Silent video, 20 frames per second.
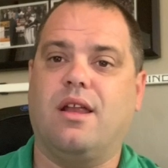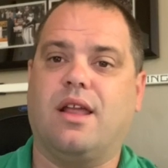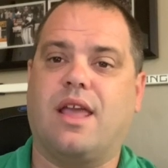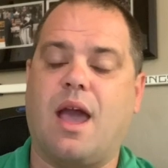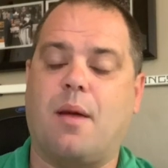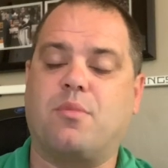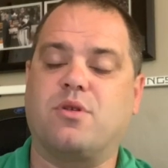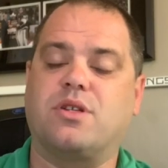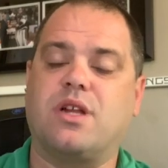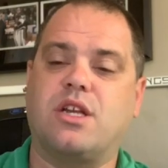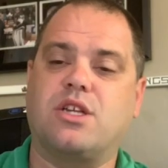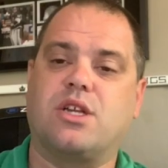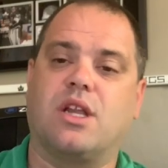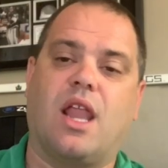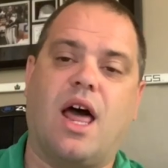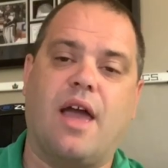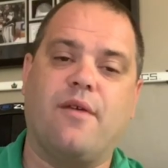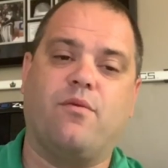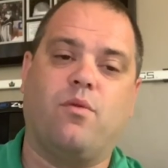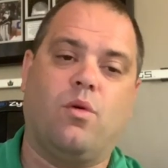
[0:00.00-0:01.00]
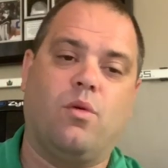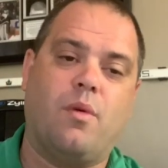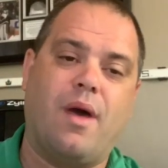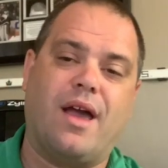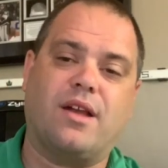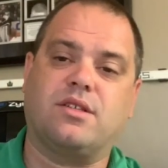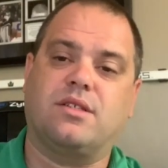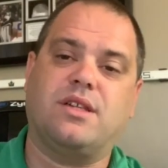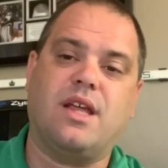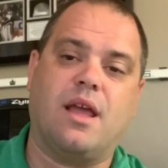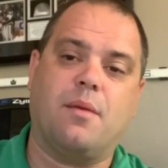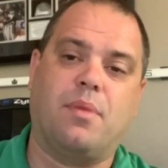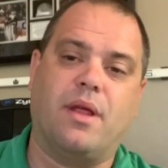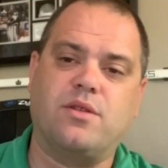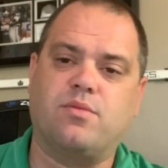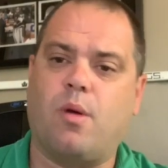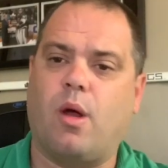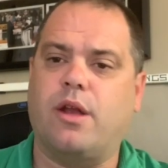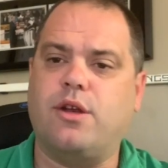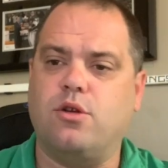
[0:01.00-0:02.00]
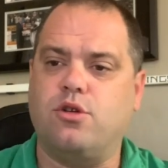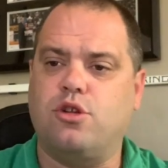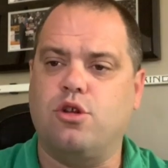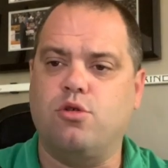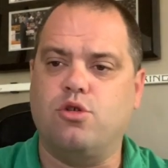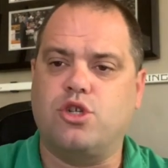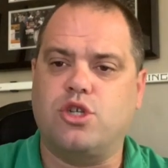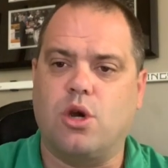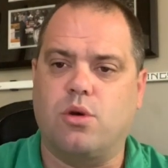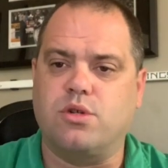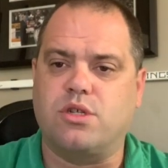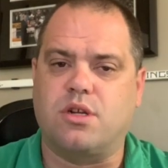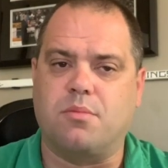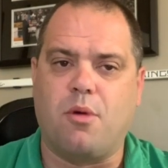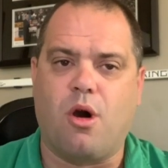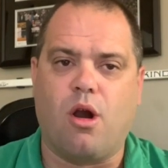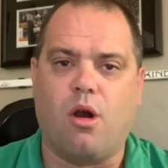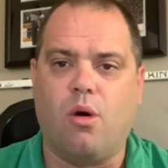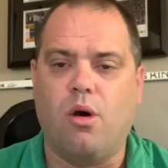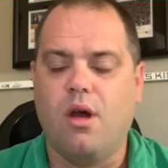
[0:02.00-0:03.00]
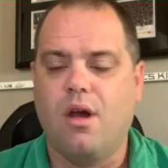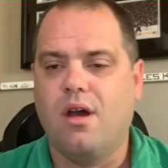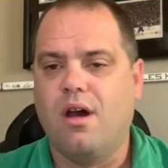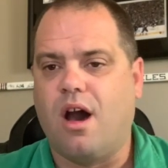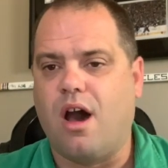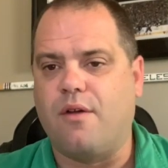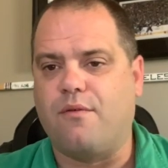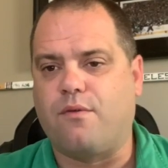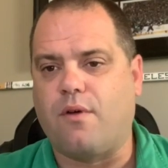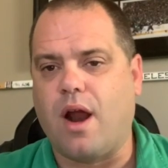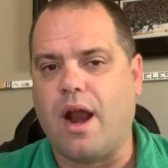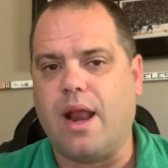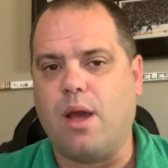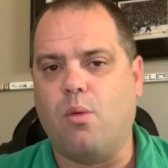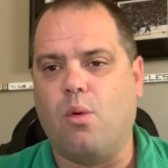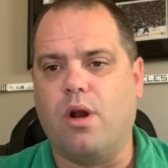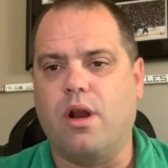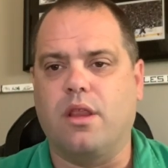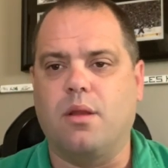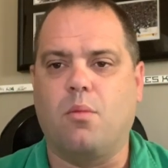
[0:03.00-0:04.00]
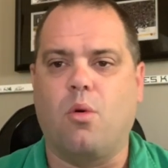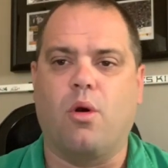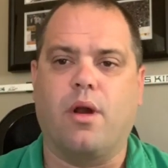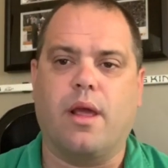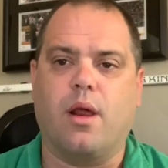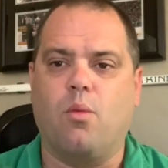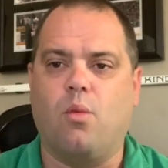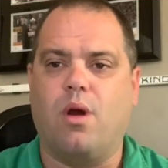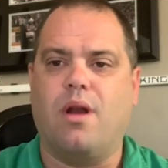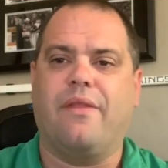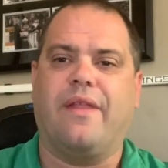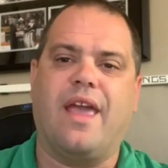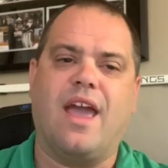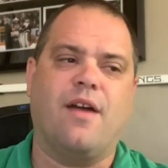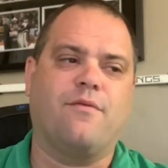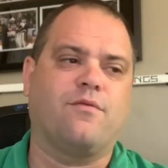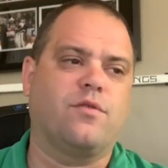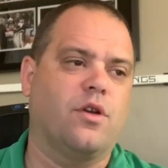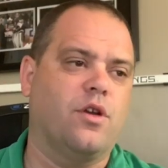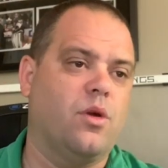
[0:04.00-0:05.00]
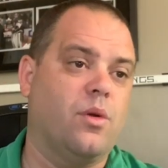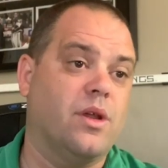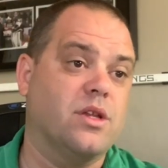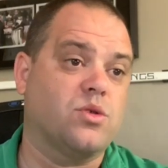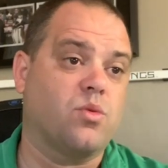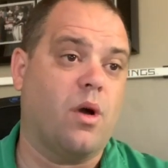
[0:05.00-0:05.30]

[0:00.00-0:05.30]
Cappers Nation Live will actually take place. Probably do two shows tomorrow on Friday, one in the morning and one in the afternoon as